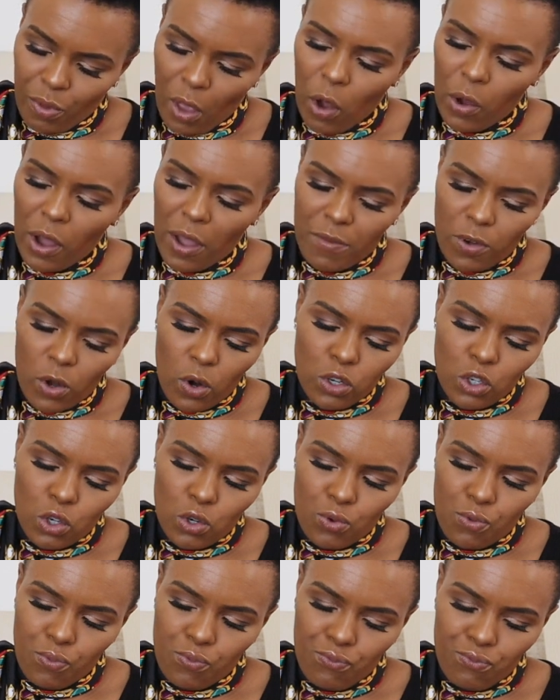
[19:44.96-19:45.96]
Okay, not
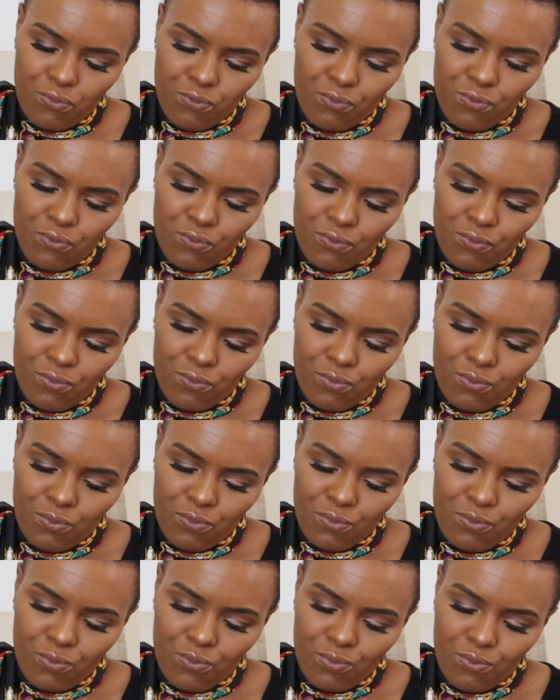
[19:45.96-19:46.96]
2.
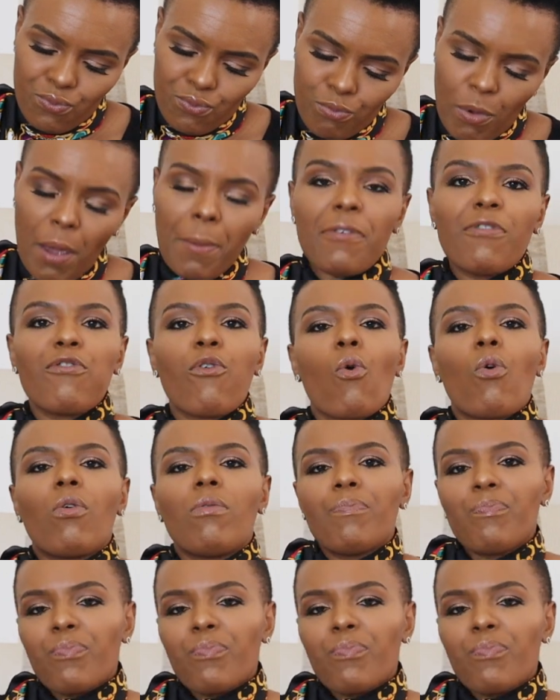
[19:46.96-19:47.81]
Maybe 4.